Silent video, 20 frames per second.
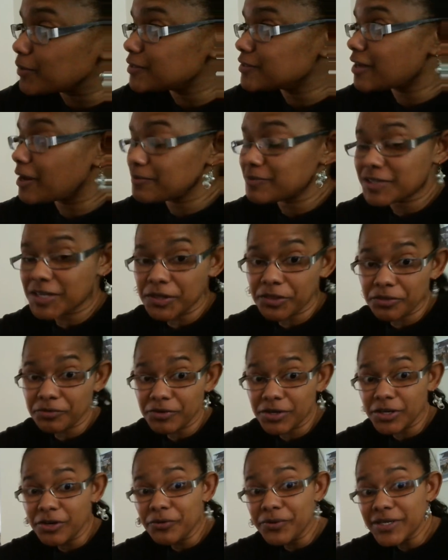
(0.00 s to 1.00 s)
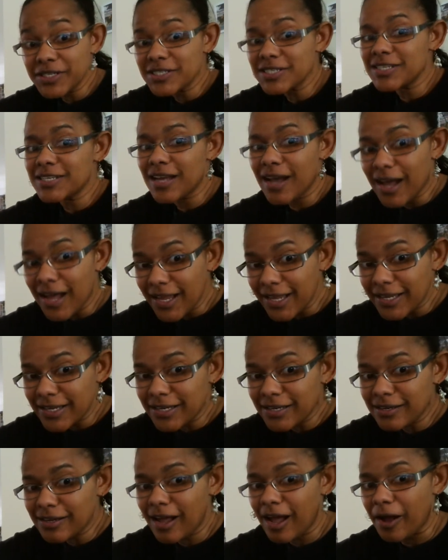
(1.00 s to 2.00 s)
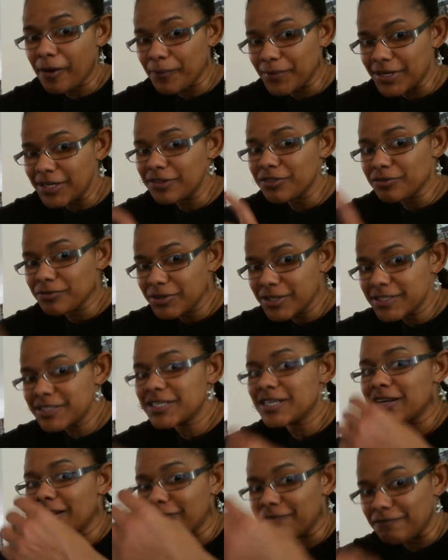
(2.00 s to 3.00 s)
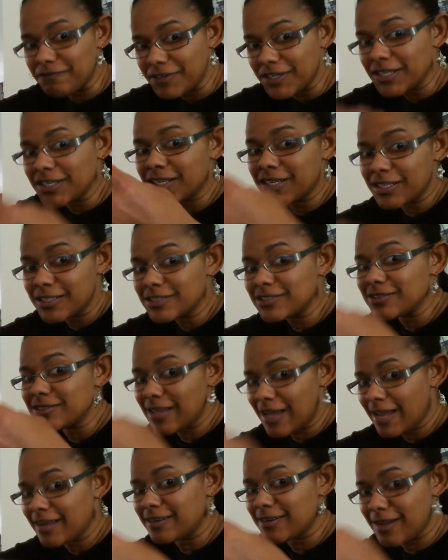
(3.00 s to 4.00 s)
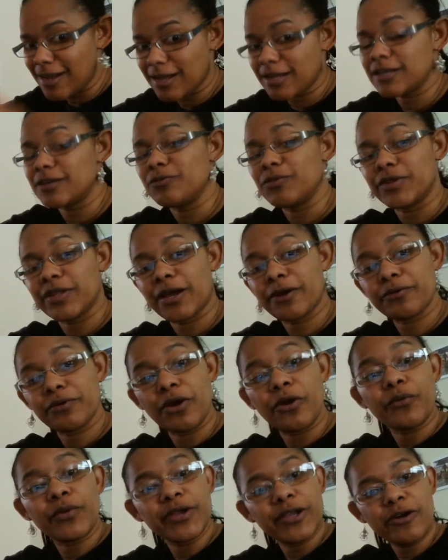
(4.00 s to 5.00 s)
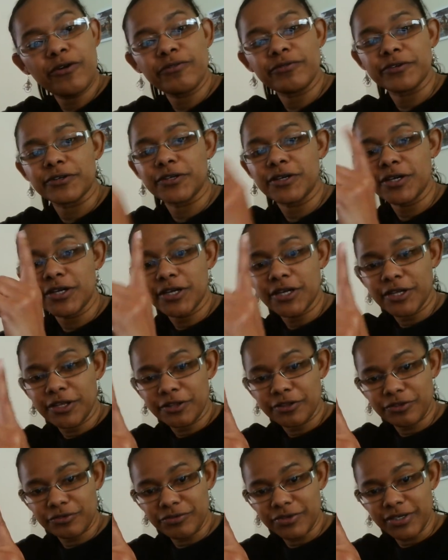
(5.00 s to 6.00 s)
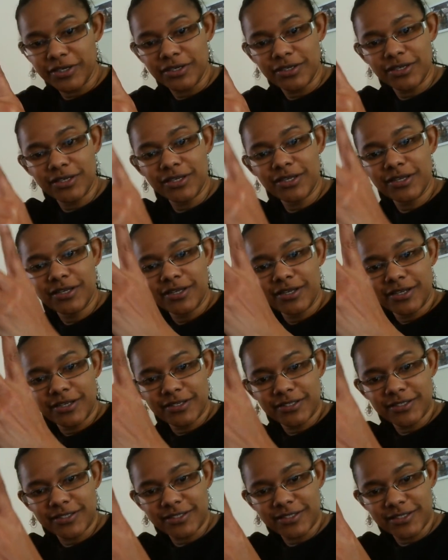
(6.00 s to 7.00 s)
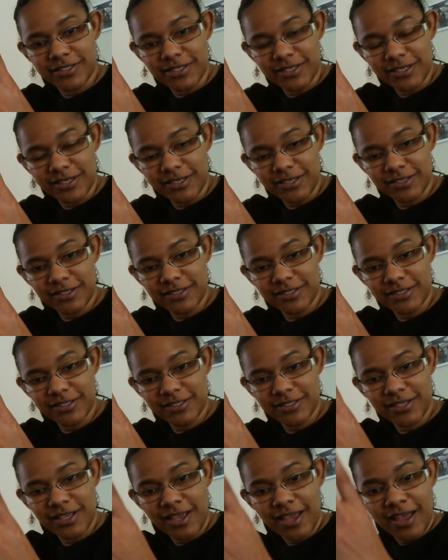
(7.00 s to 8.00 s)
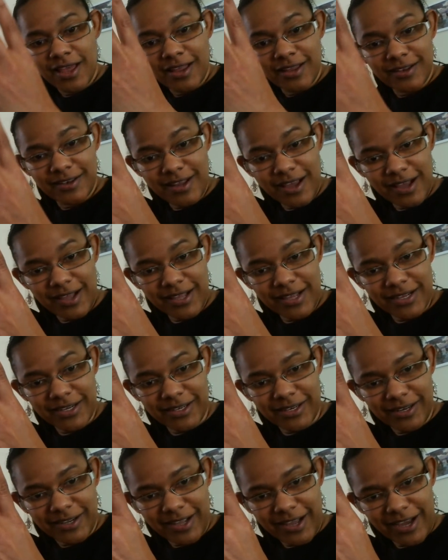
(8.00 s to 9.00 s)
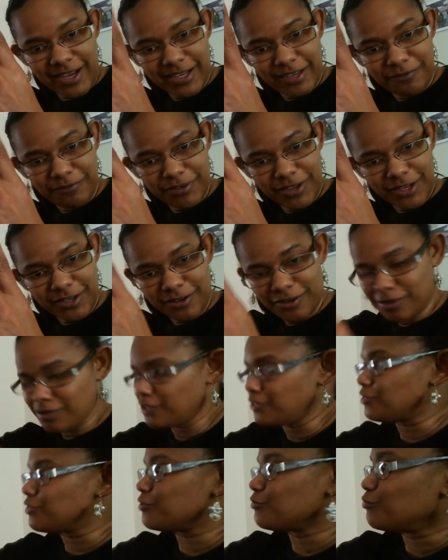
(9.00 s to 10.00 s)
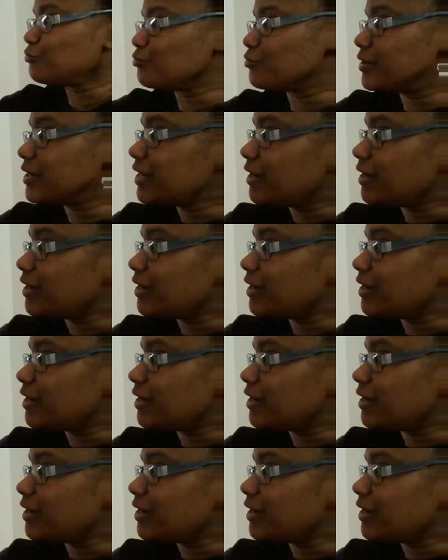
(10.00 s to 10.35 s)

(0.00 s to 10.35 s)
times can 3 go into 9? How many 3s can I fit into that 9 without going over? 3, 6, 9. I can fit 3